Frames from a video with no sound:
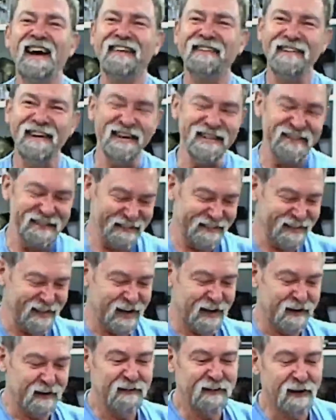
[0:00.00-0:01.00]
How crazy is
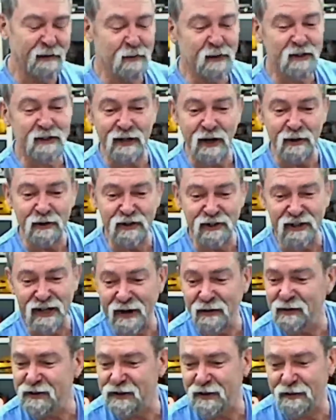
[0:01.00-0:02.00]
that? That was so
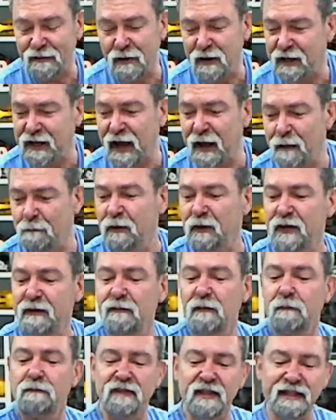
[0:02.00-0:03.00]
generous of him. I can't
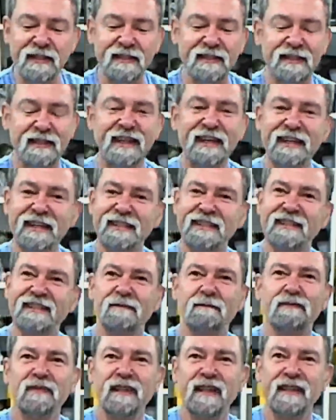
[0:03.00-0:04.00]
believe it. This
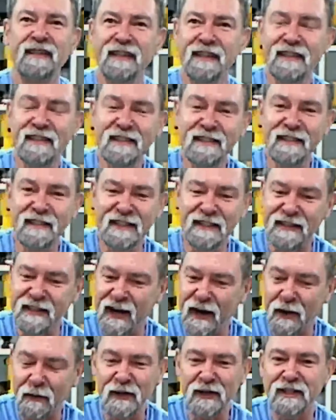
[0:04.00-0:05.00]
is This is
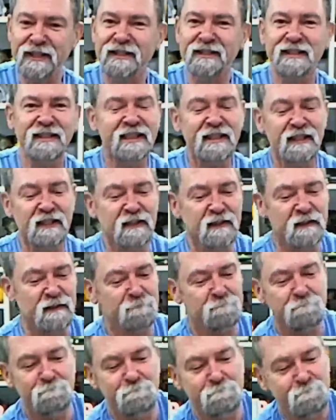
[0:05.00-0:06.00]
his heritage. This
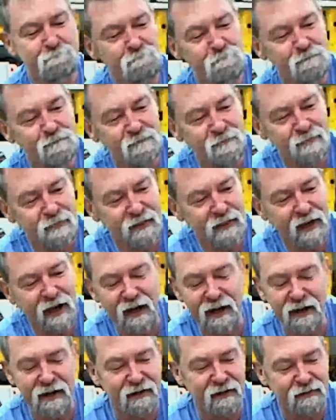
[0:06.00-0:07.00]
is,
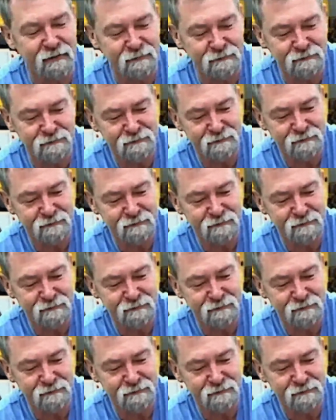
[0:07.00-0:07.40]
I don't know.